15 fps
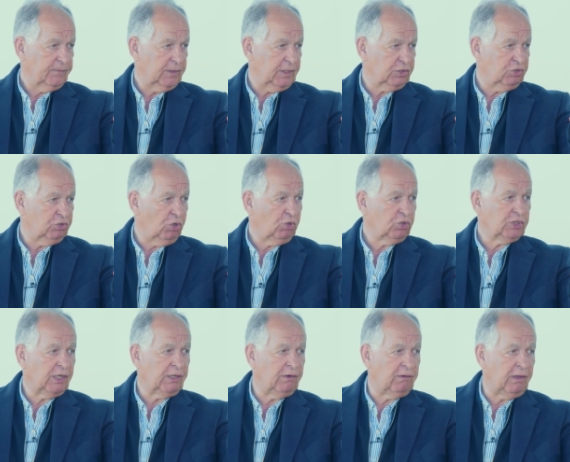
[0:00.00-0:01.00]
there's no
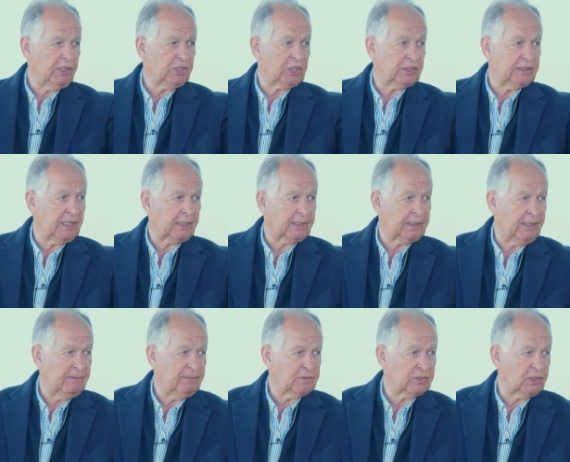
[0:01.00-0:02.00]
generation that
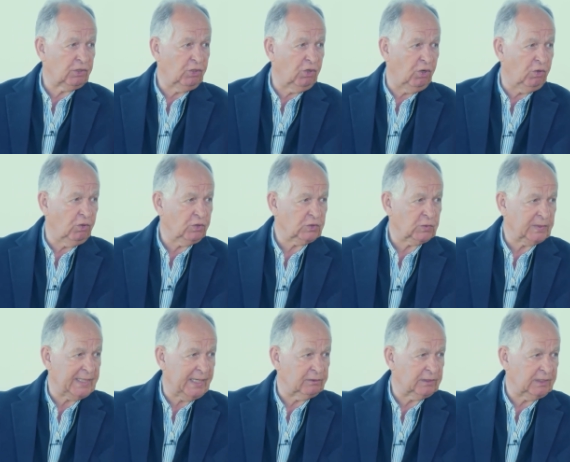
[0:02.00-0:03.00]
comes and goes
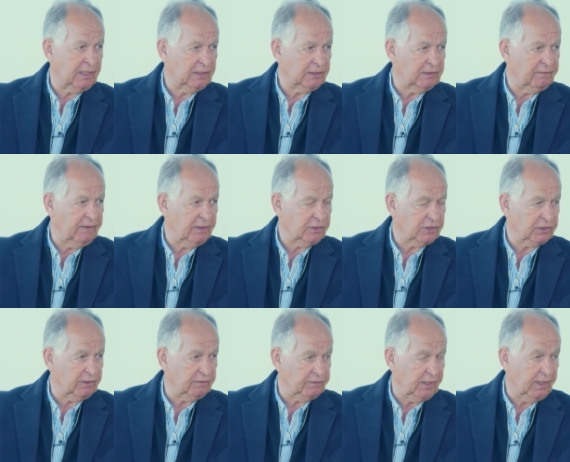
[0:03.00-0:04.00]
without the
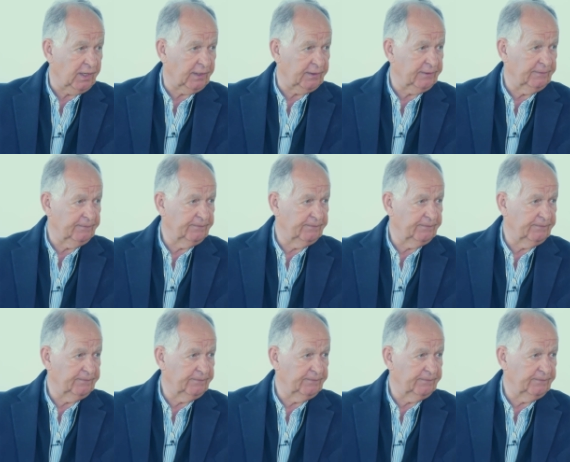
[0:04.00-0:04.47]
intervention of God.